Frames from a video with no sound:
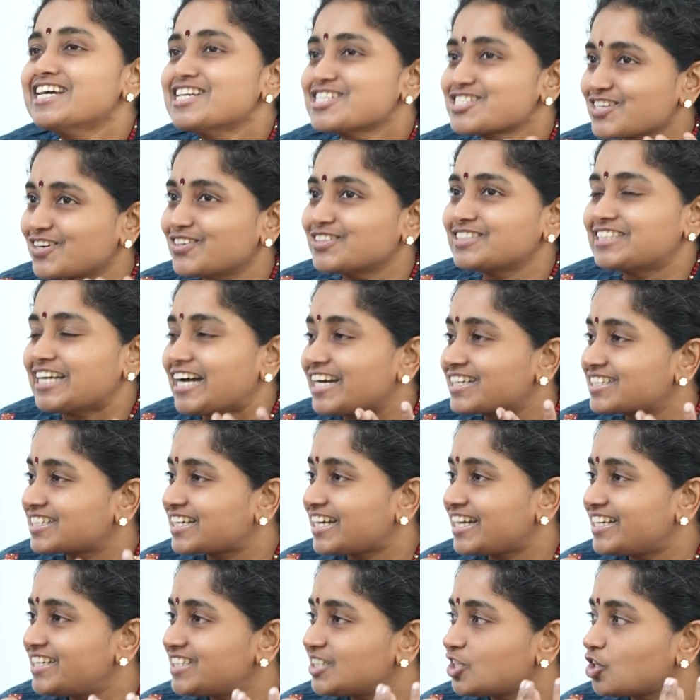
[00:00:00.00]
So that
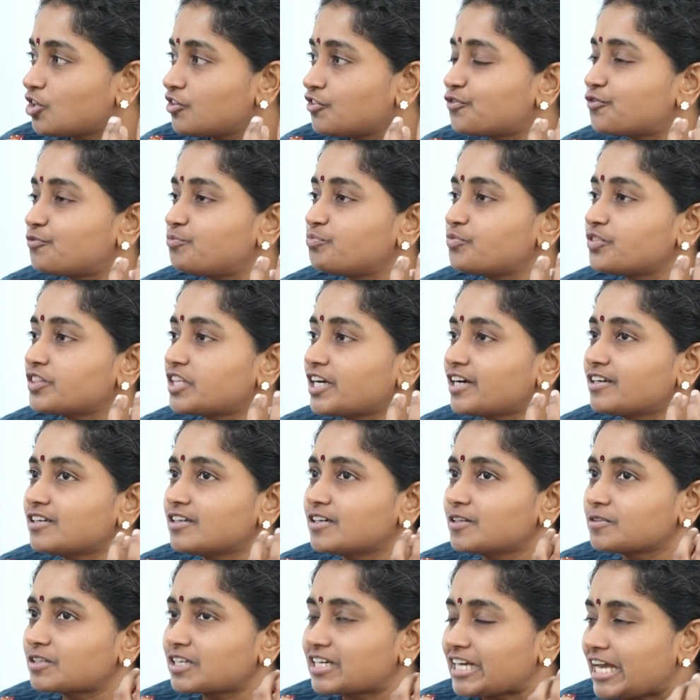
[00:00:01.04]
kind of
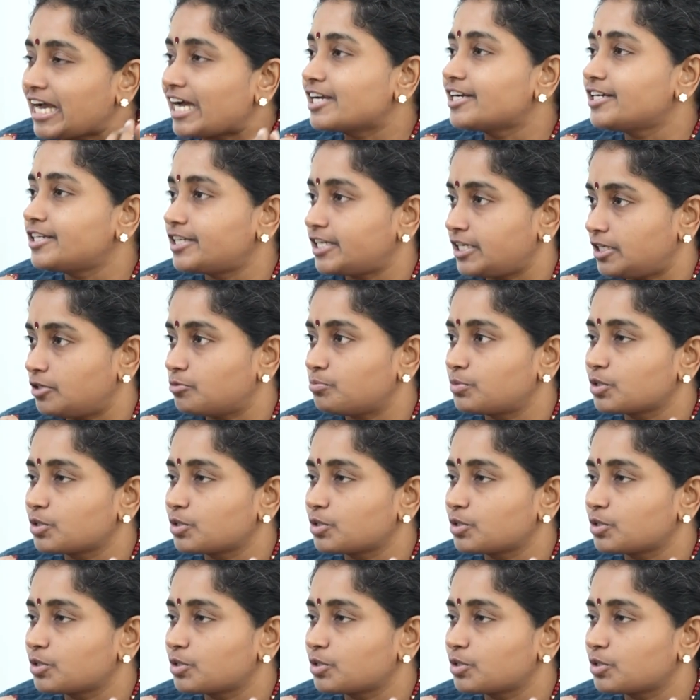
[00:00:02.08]
the clarity,